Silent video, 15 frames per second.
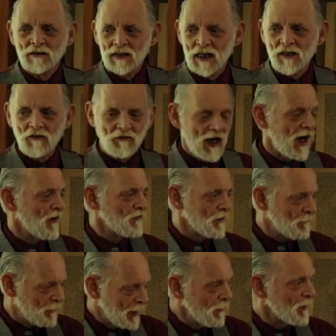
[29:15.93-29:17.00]
He desired to
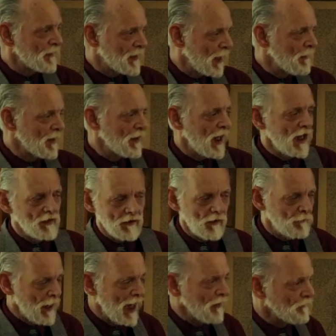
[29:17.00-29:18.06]
be with them in, in the
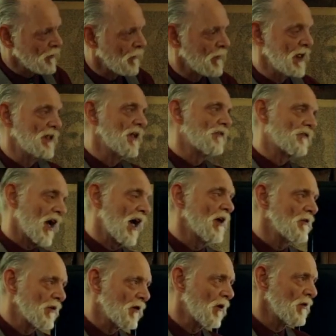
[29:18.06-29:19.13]
Passover, he
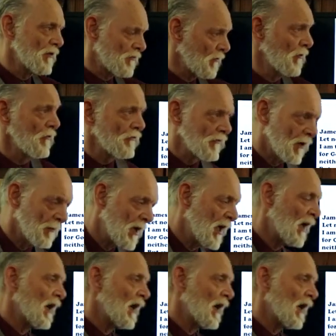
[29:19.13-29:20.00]
desired to go to Jerusalem.